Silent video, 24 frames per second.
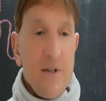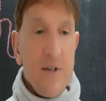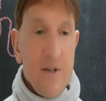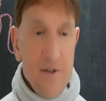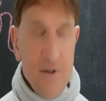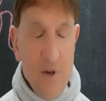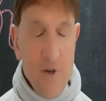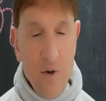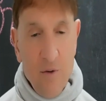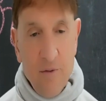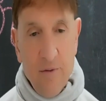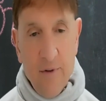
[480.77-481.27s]
to
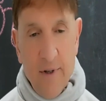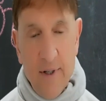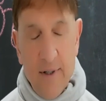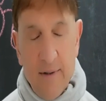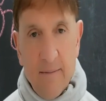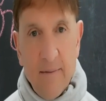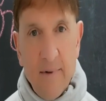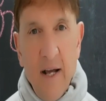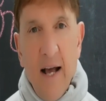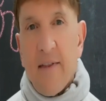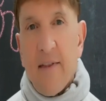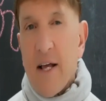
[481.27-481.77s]
solve it.
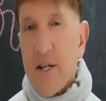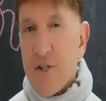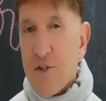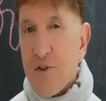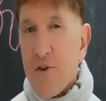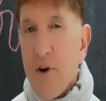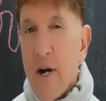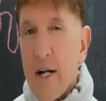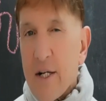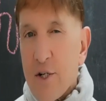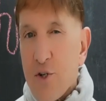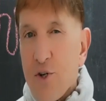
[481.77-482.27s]
And that
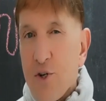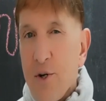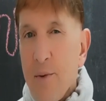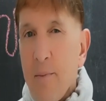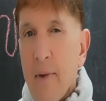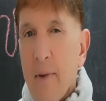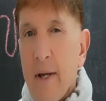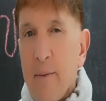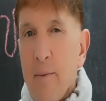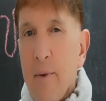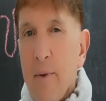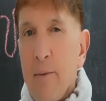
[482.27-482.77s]
strategy
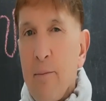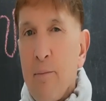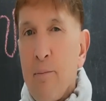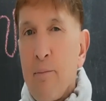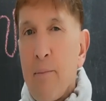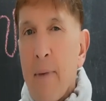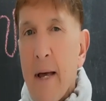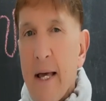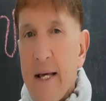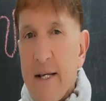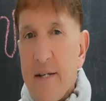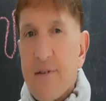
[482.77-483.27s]
may be
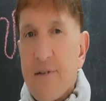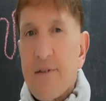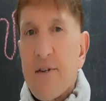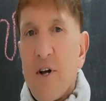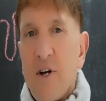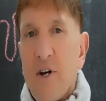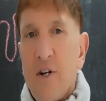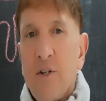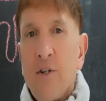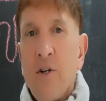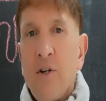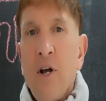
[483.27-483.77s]
based
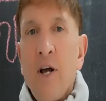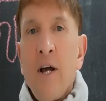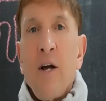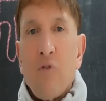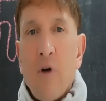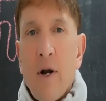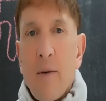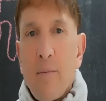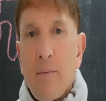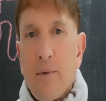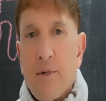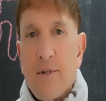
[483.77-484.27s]
on
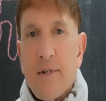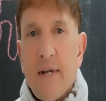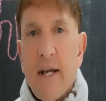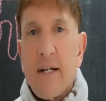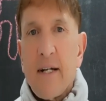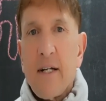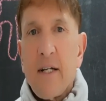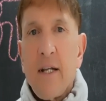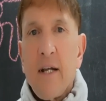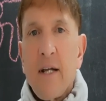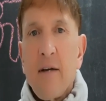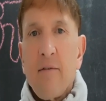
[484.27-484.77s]

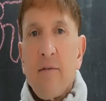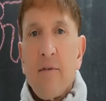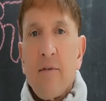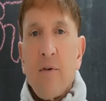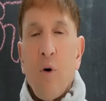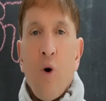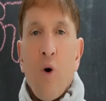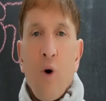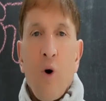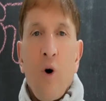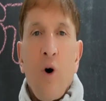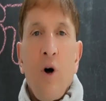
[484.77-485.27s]
representative
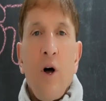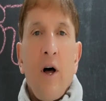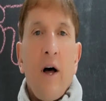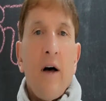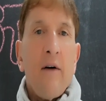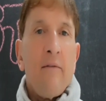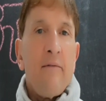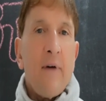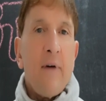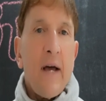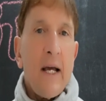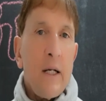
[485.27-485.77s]
or
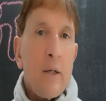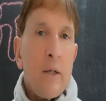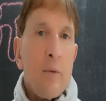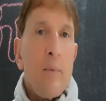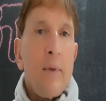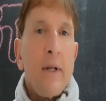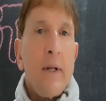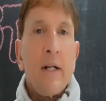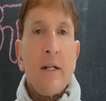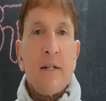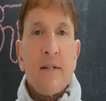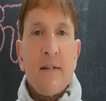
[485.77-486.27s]

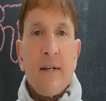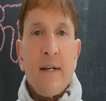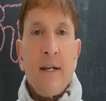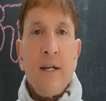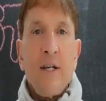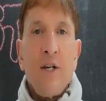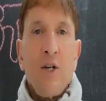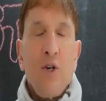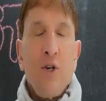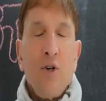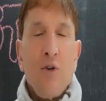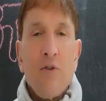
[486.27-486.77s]

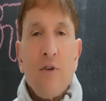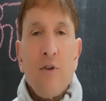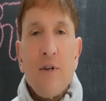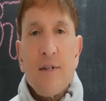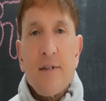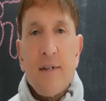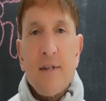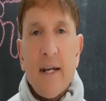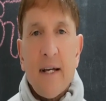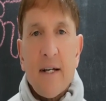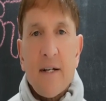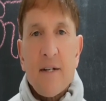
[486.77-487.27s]
availability
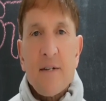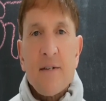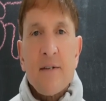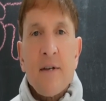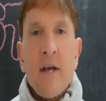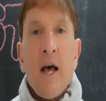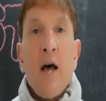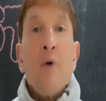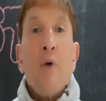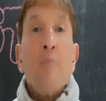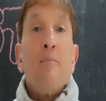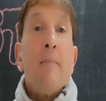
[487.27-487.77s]
heuristics,
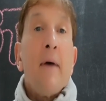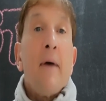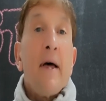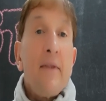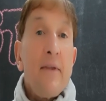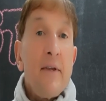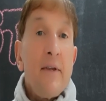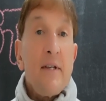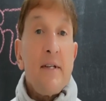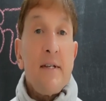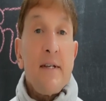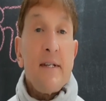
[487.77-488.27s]

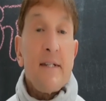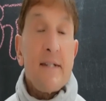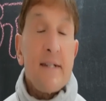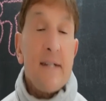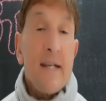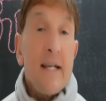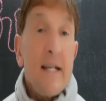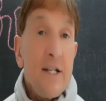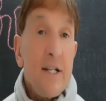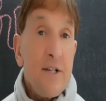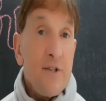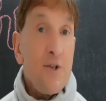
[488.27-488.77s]
methods
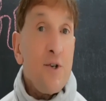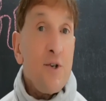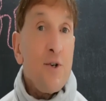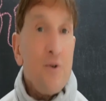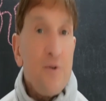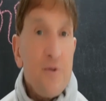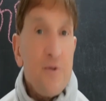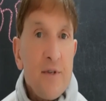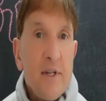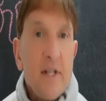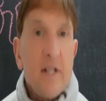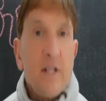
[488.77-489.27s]
he's
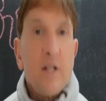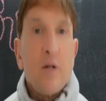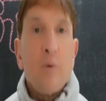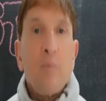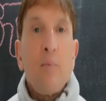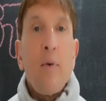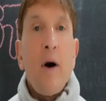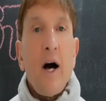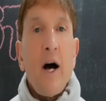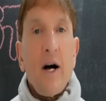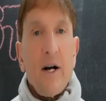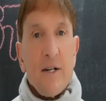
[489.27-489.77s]
used in the
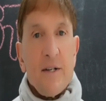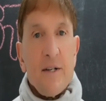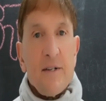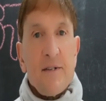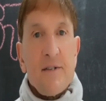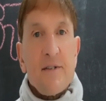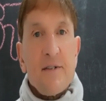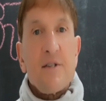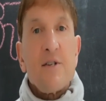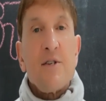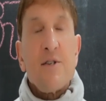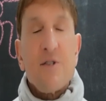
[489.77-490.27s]

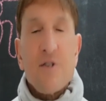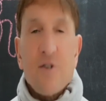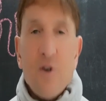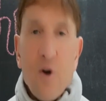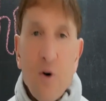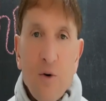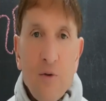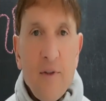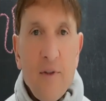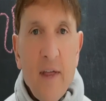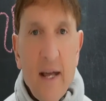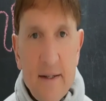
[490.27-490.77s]
past to
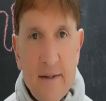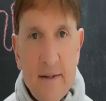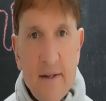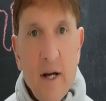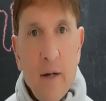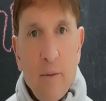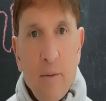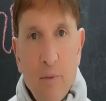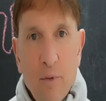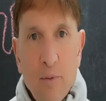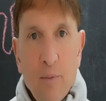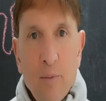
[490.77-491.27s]
solve that
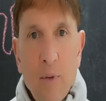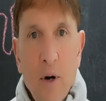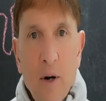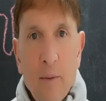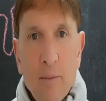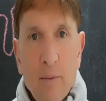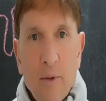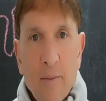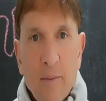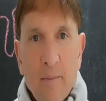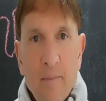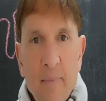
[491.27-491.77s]
type of
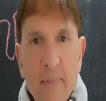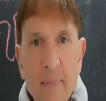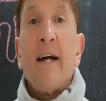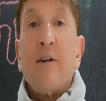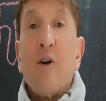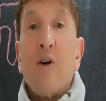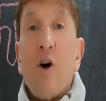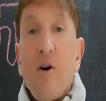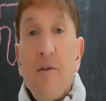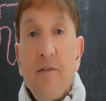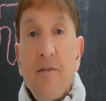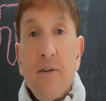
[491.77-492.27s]
problem.
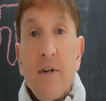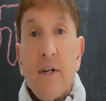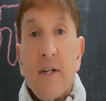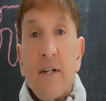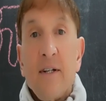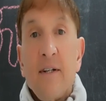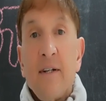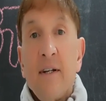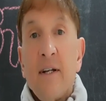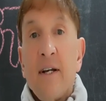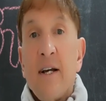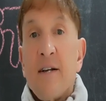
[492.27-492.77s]
And
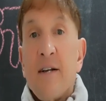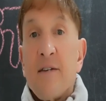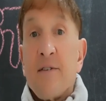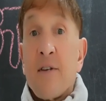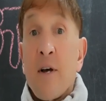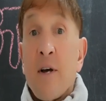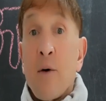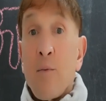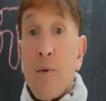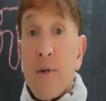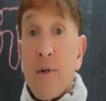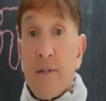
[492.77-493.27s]
often,
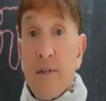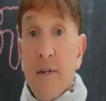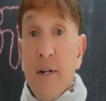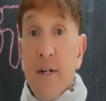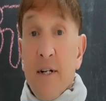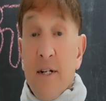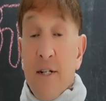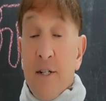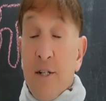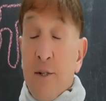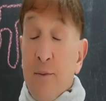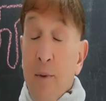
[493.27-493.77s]
someone's an
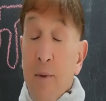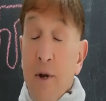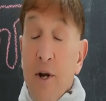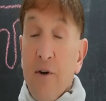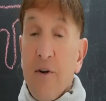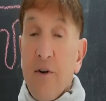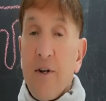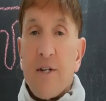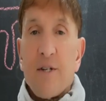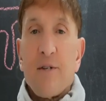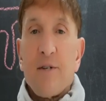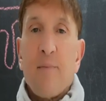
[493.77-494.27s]

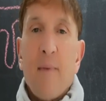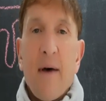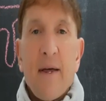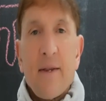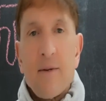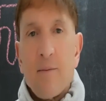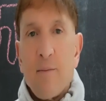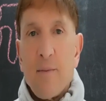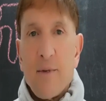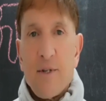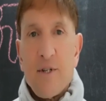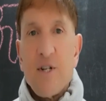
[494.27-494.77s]
experienced
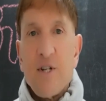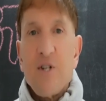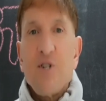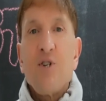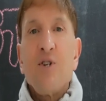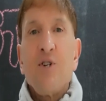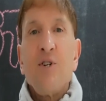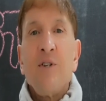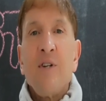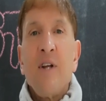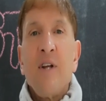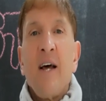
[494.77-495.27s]

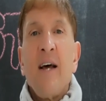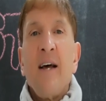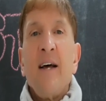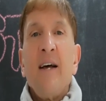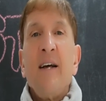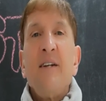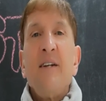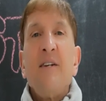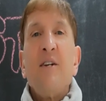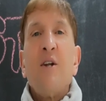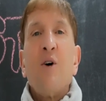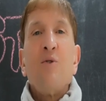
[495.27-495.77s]
mathematician
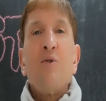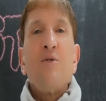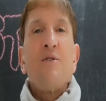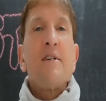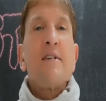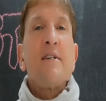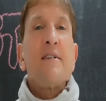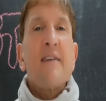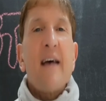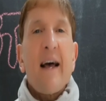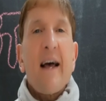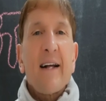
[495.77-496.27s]
knows
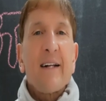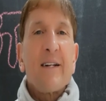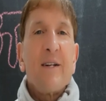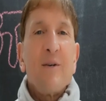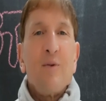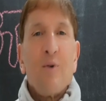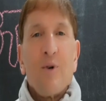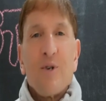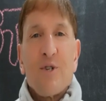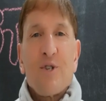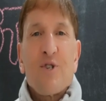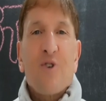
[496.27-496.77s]
exactly
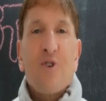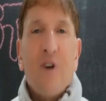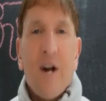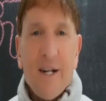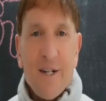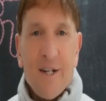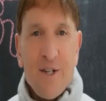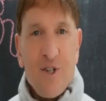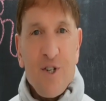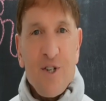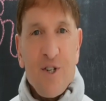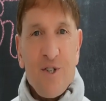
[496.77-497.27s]
what
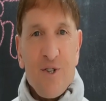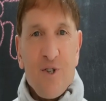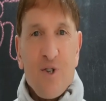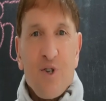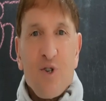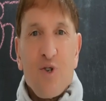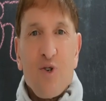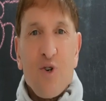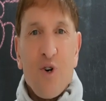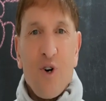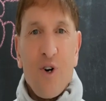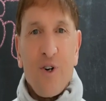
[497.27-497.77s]
strategies
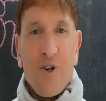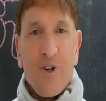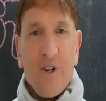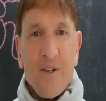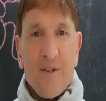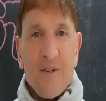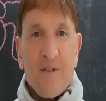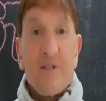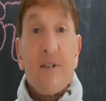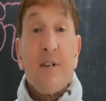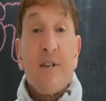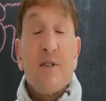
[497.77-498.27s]
to draw
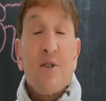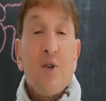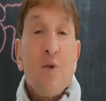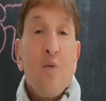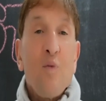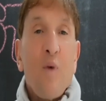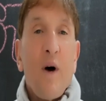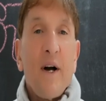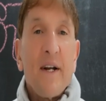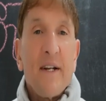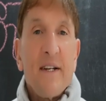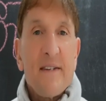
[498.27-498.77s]
on. System
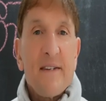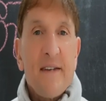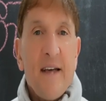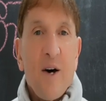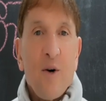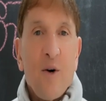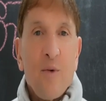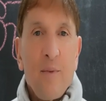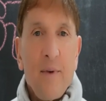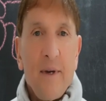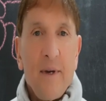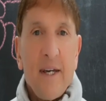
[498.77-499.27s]
One is
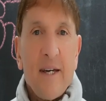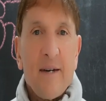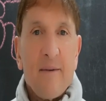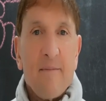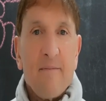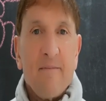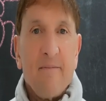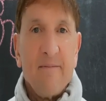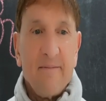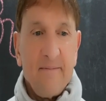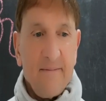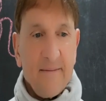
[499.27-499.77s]
helping him.
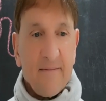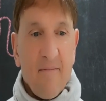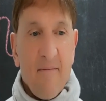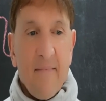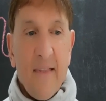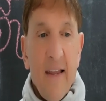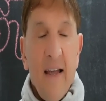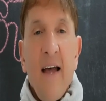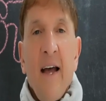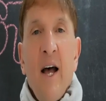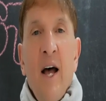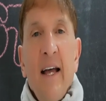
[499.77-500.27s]

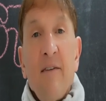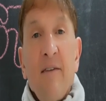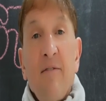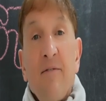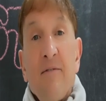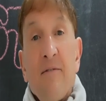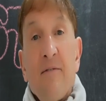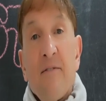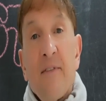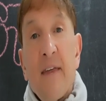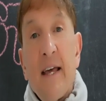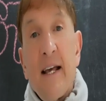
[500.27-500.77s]

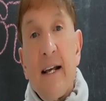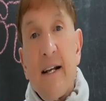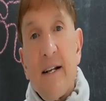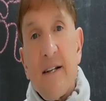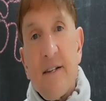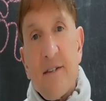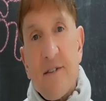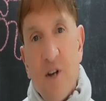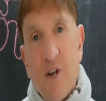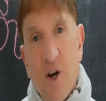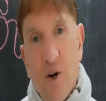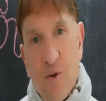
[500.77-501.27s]
If
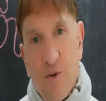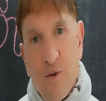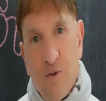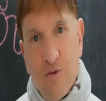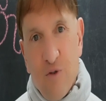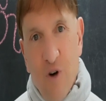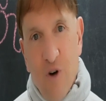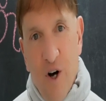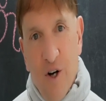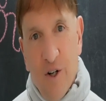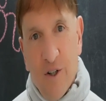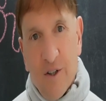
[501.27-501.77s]
things go
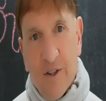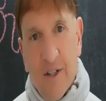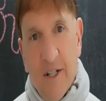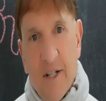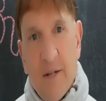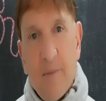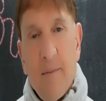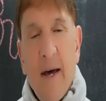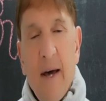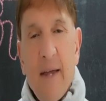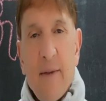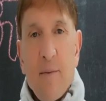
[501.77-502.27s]
wrong and
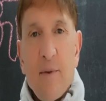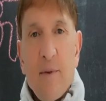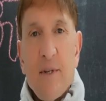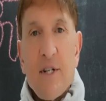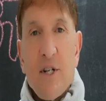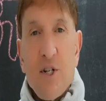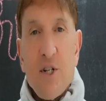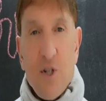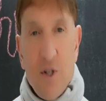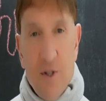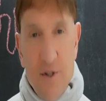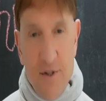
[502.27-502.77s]
the
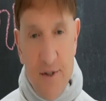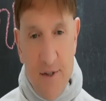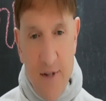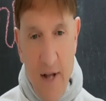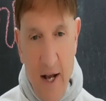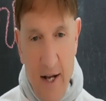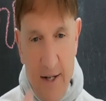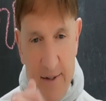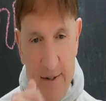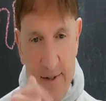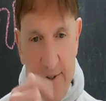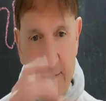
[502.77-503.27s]
mathematician
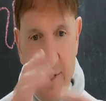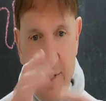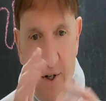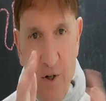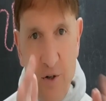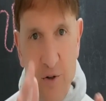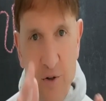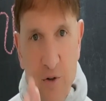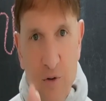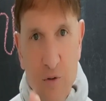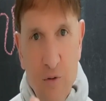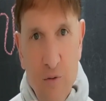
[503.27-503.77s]
starts
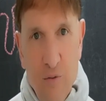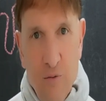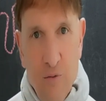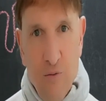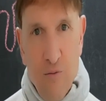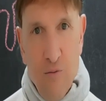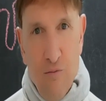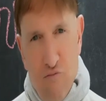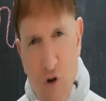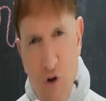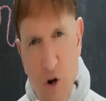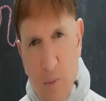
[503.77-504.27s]
along the
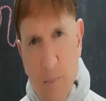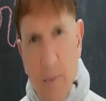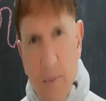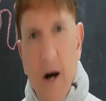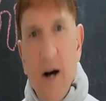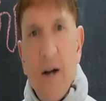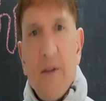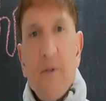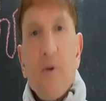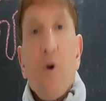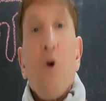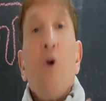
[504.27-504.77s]
wrong
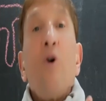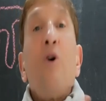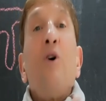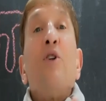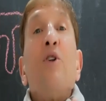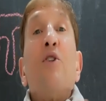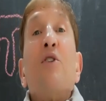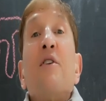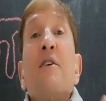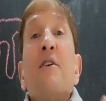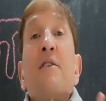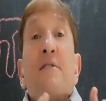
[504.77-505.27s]
path
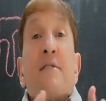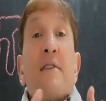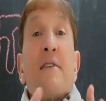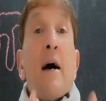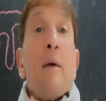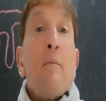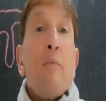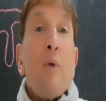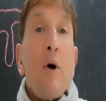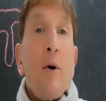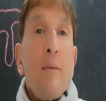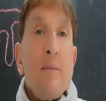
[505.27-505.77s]
or the
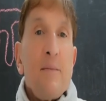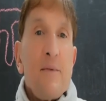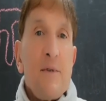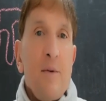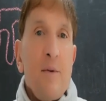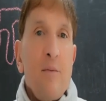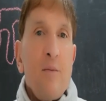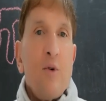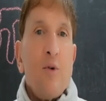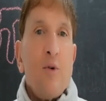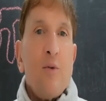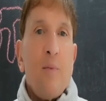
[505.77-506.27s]

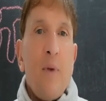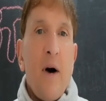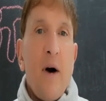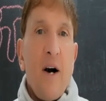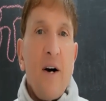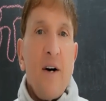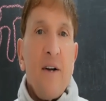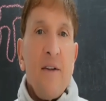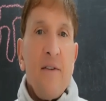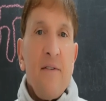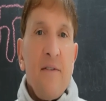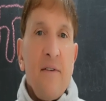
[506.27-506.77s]
suboptimal
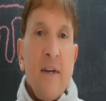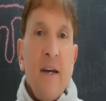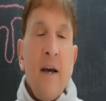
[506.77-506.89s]
path,